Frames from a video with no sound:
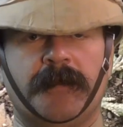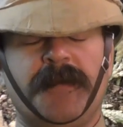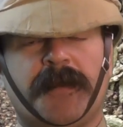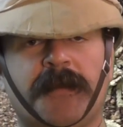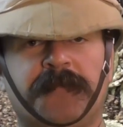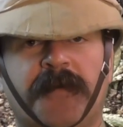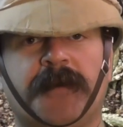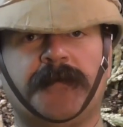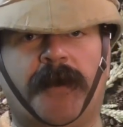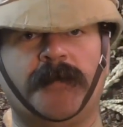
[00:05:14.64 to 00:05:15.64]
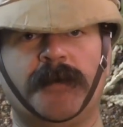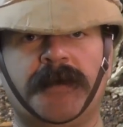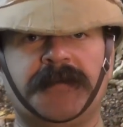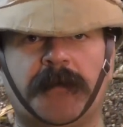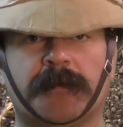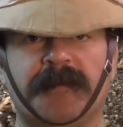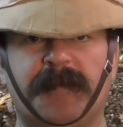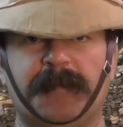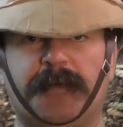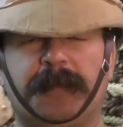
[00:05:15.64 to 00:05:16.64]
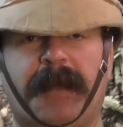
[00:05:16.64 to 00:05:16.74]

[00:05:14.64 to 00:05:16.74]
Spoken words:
That unfired round would undoubtedly have been put